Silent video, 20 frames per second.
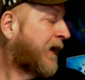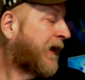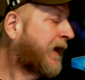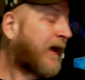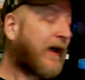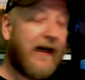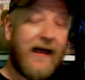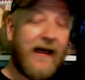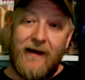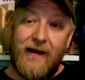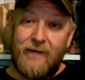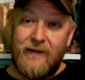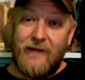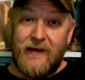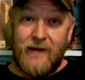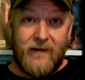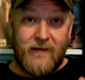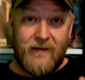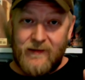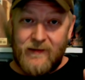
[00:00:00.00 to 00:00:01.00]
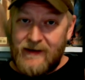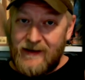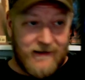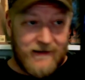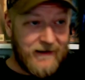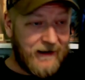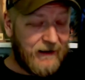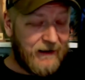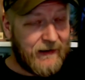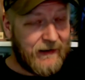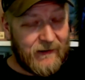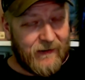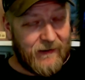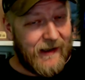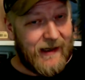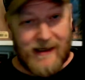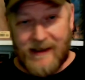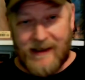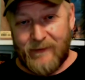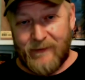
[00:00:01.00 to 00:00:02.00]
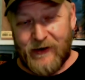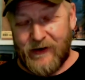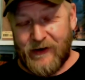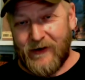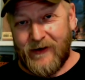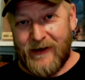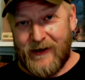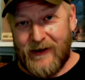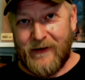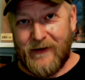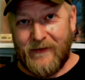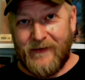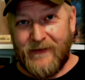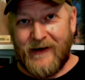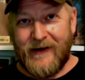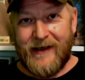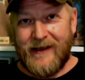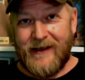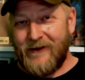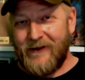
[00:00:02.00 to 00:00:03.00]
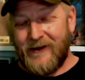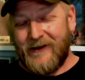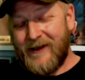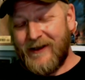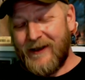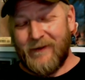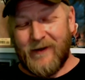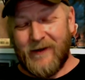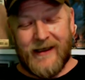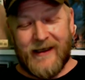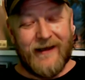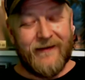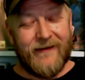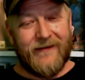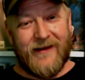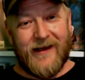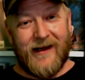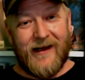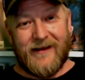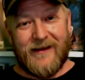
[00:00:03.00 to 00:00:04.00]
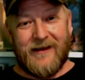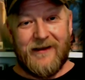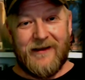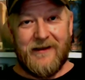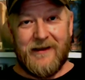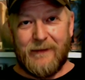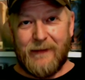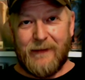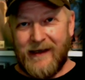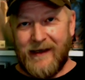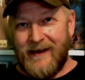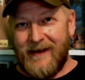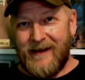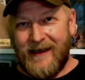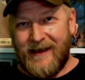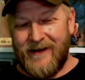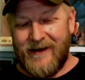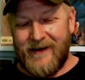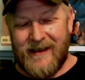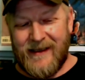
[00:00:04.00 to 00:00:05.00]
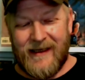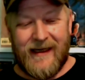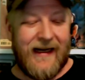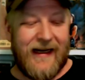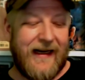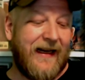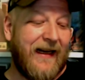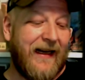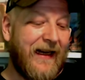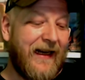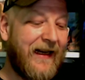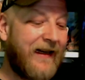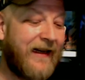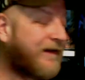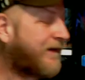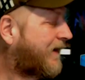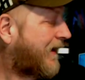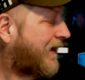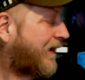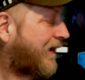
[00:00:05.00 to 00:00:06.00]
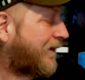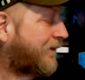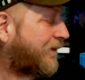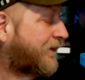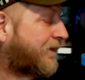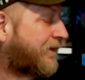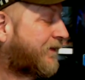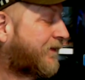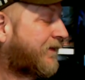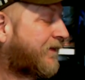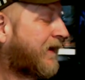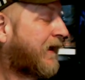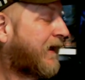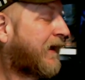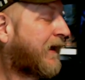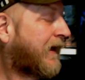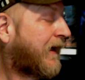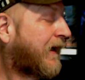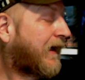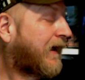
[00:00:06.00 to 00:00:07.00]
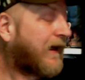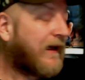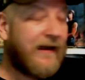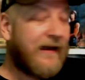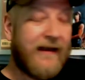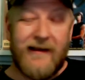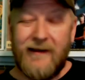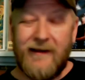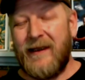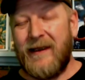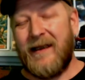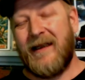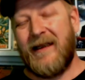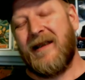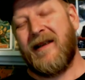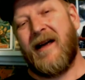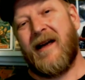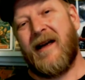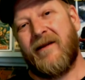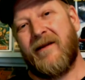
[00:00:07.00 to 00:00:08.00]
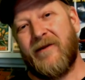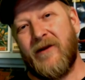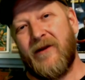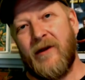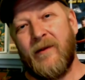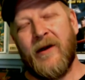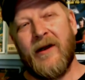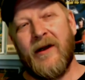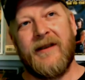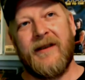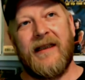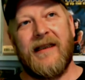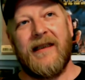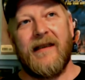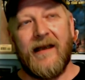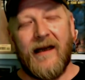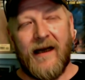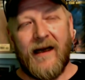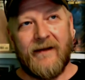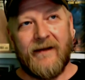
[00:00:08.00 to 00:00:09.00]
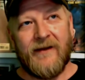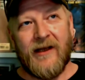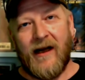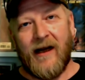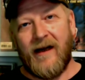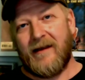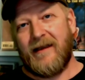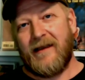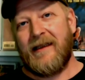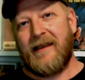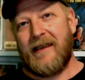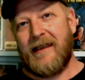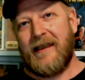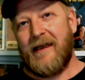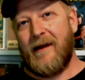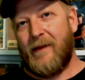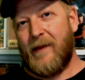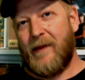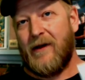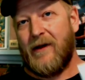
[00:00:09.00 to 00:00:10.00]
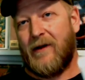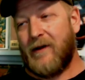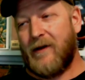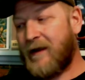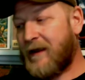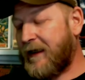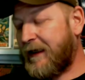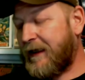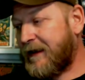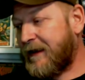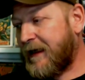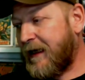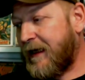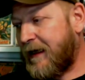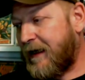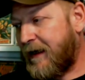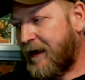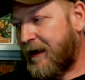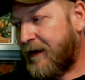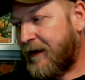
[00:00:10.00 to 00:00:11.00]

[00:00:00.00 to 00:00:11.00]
So since it's been a while, I'm sure that you're very interested in what I've got to speculate on today. And there's been a lot of rumors and a lot of talk lately about these guys.